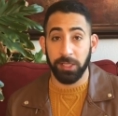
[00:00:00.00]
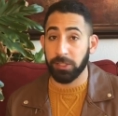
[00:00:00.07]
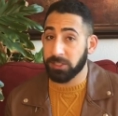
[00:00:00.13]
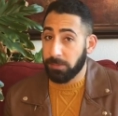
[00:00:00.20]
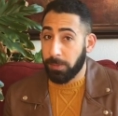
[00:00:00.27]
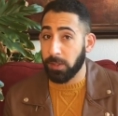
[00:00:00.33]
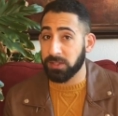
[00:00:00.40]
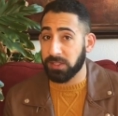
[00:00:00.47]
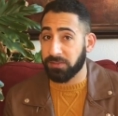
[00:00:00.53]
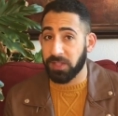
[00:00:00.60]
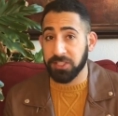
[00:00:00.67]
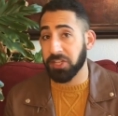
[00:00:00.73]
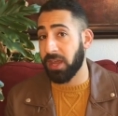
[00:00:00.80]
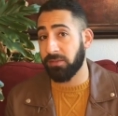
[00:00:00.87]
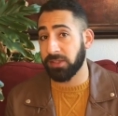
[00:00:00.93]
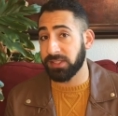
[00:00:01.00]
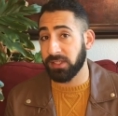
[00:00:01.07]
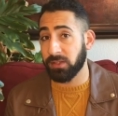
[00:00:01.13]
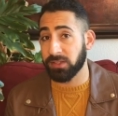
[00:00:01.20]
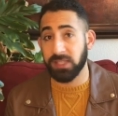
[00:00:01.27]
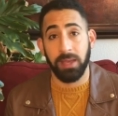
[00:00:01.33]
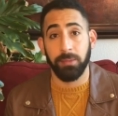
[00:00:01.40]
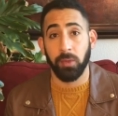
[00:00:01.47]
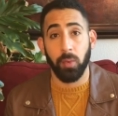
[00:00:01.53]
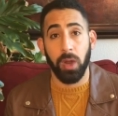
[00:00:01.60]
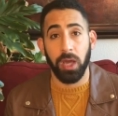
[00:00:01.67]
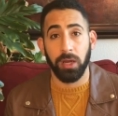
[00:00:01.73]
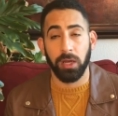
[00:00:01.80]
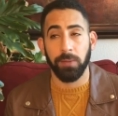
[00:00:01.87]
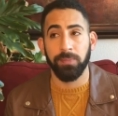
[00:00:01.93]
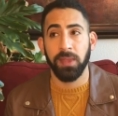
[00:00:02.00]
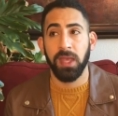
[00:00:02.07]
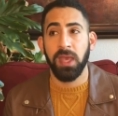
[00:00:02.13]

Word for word: You're supposed to flush every single time you water.